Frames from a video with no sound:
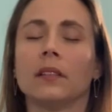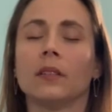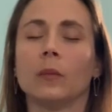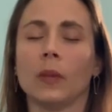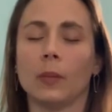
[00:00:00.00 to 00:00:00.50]

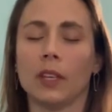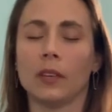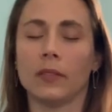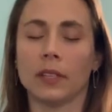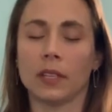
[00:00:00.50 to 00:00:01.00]
Maybe
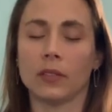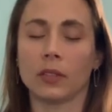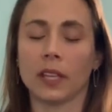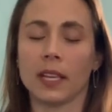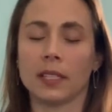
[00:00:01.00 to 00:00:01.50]
even if you're
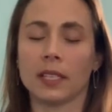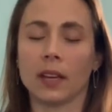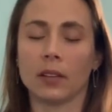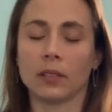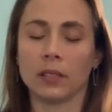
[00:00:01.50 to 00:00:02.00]
laying
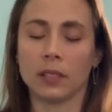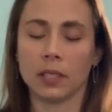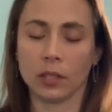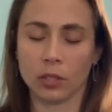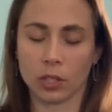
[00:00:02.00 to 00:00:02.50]
down,
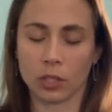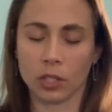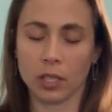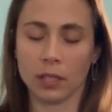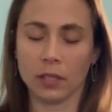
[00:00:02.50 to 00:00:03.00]
tilt your
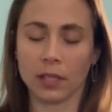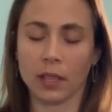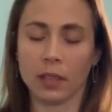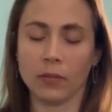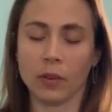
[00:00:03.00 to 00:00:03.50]
chin
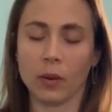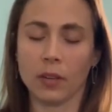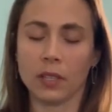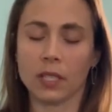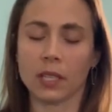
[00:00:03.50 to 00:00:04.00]
slightly
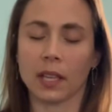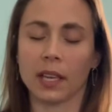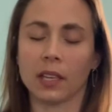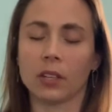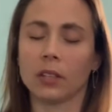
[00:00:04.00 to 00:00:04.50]
forward to
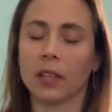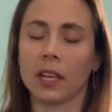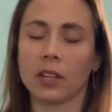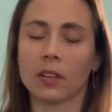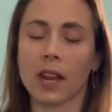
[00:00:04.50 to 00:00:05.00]

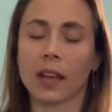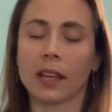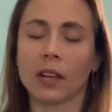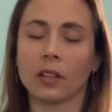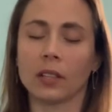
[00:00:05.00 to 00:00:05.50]
let your neck
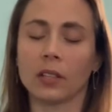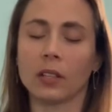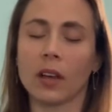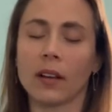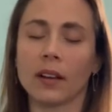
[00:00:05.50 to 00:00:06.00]
get a little
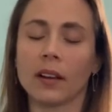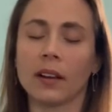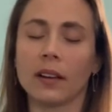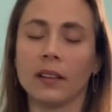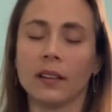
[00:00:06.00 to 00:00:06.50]

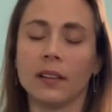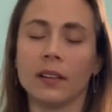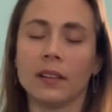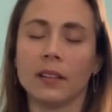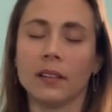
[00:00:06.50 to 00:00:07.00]
longer.
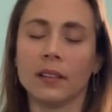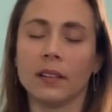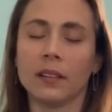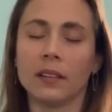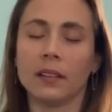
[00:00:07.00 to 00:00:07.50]

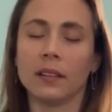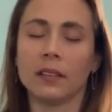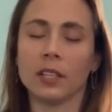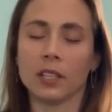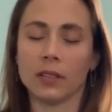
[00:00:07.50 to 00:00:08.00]

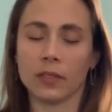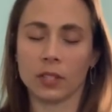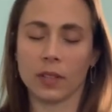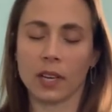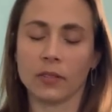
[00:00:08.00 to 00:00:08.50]
You can even
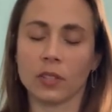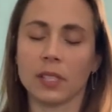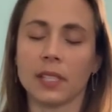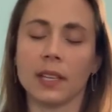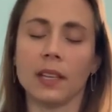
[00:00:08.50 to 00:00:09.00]
do that if you're
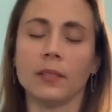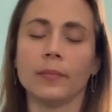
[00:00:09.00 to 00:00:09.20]
sitting.